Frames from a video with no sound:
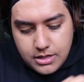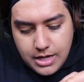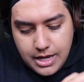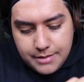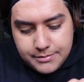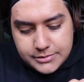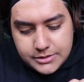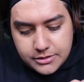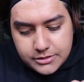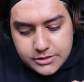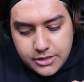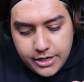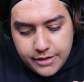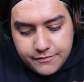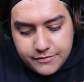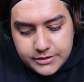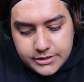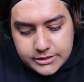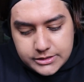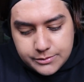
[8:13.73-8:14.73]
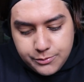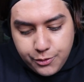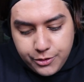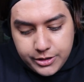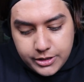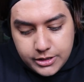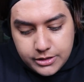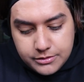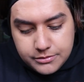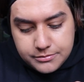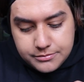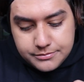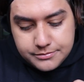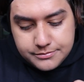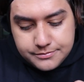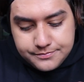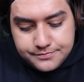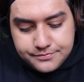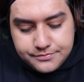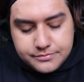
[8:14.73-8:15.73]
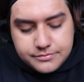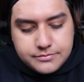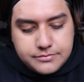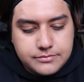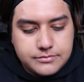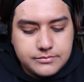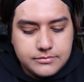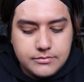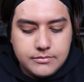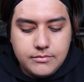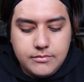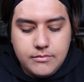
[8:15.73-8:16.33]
I'm so sorry for disappointing you.